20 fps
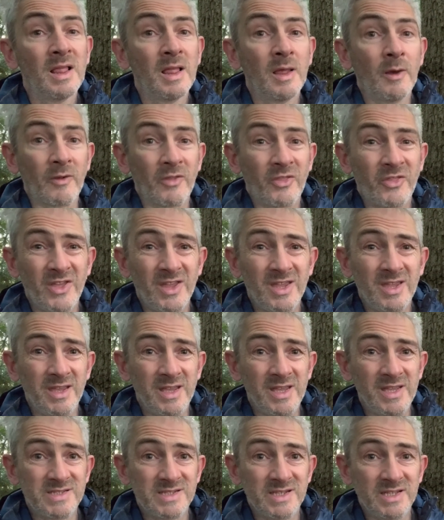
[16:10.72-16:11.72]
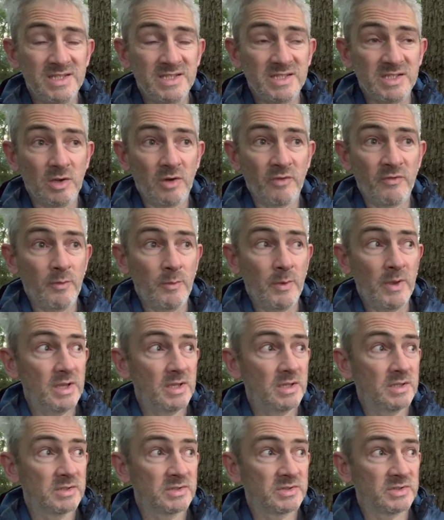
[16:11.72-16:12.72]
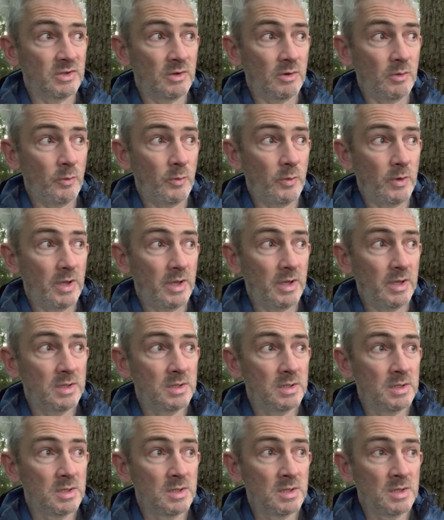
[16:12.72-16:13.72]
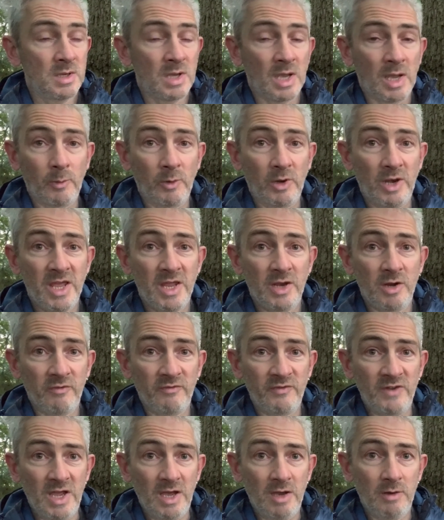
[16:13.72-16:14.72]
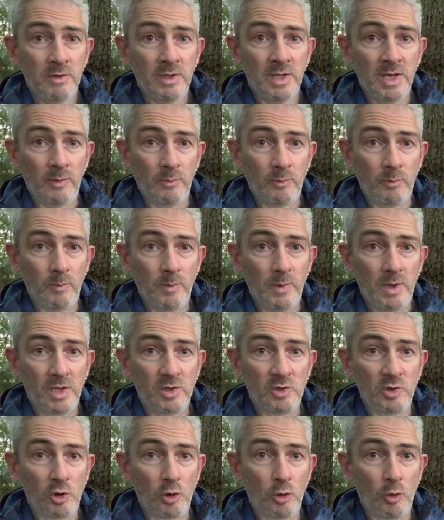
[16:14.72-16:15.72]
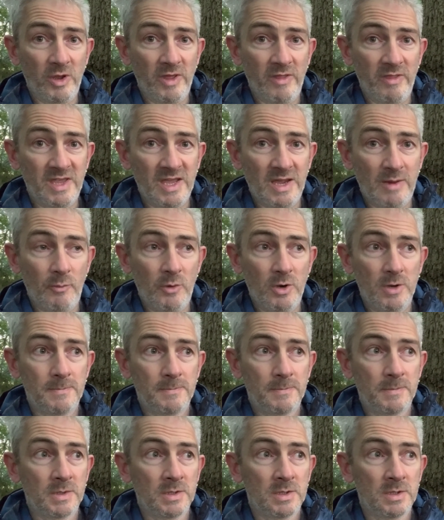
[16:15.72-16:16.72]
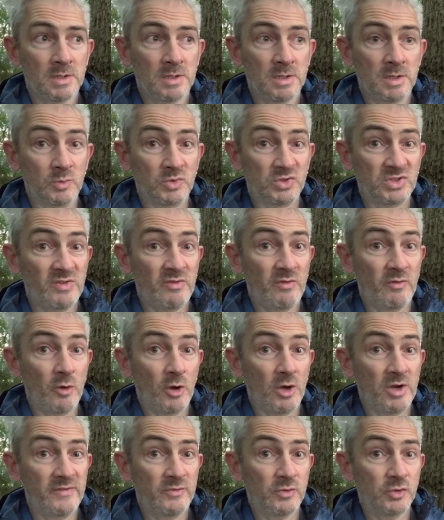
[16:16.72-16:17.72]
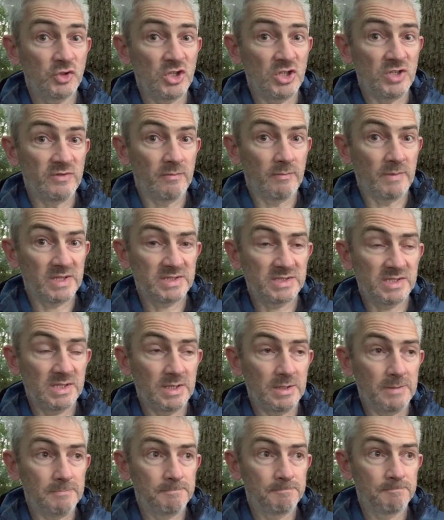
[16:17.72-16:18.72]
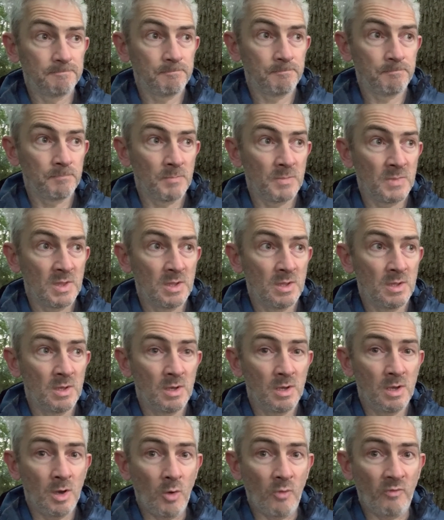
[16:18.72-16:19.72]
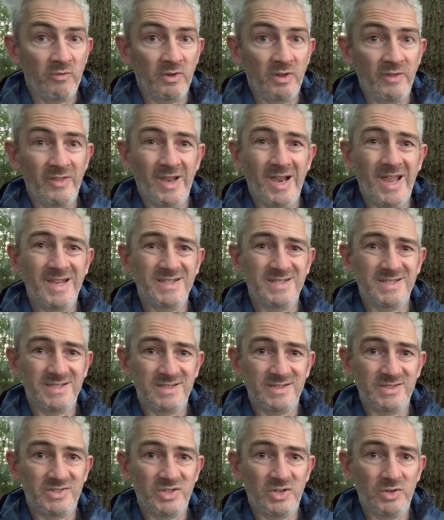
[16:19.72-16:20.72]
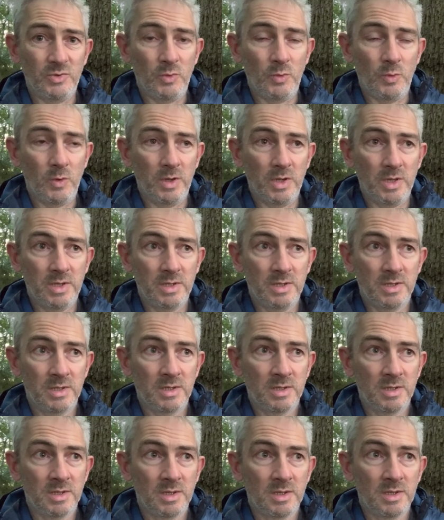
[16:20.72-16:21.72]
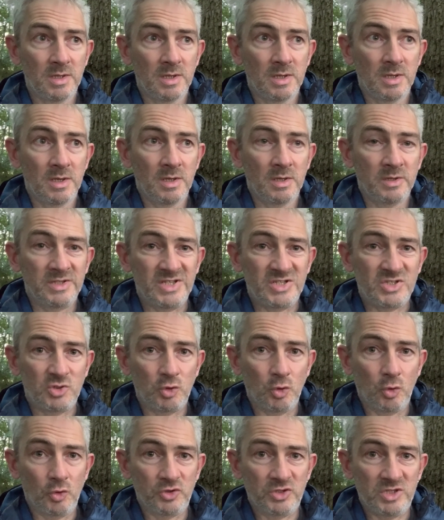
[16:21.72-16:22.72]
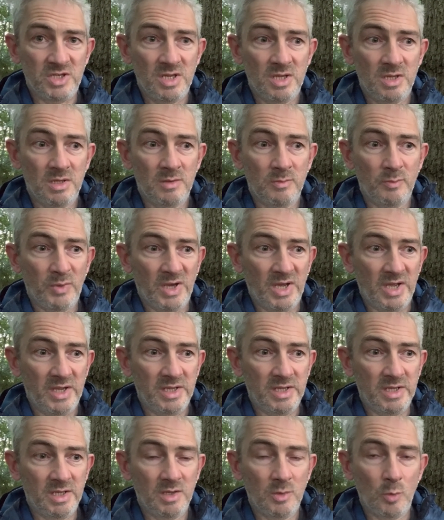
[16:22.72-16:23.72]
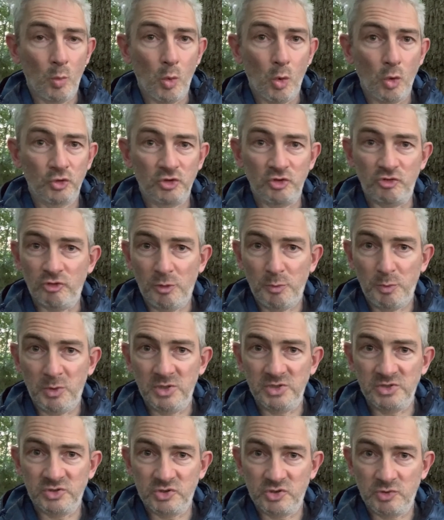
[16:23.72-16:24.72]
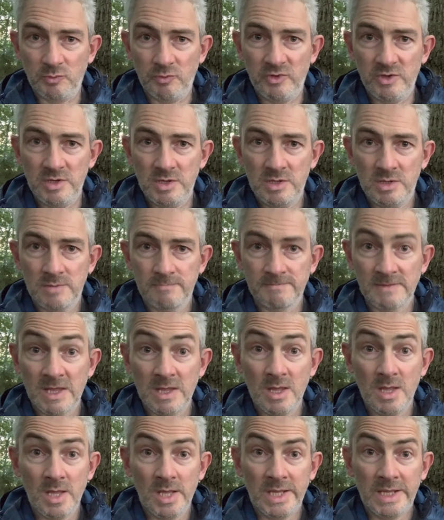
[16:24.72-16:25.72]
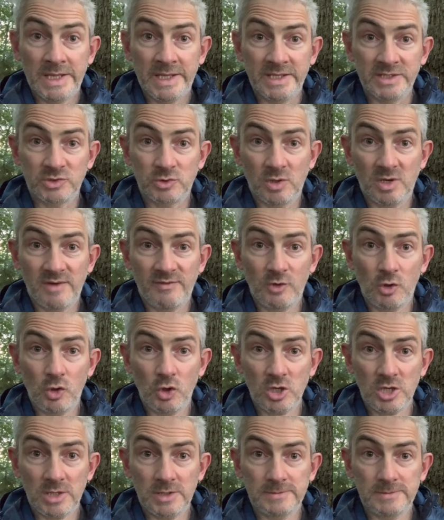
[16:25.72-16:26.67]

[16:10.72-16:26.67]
I think it is easing off a bit, so I'm going to head off now. I'm going to go and get the camera. We'll see if we've got any footage from last night. Hopefully the lens isn't too distorted by water droplets or something. Let's go and have a look.